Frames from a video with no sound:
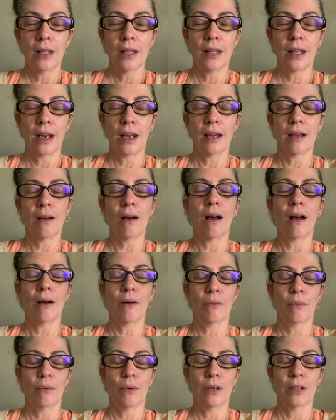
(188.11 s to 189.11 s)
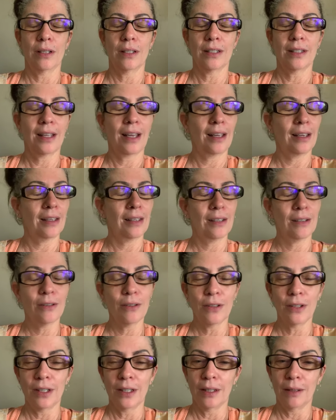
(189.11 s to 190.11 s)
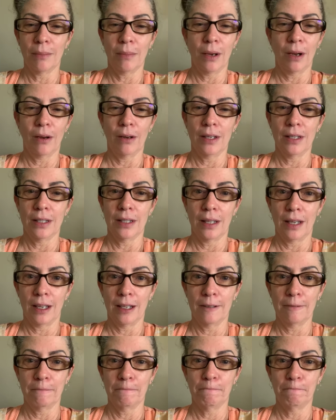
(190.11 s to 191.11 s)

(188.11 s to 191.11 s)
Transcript: that i got was that little thing that mary said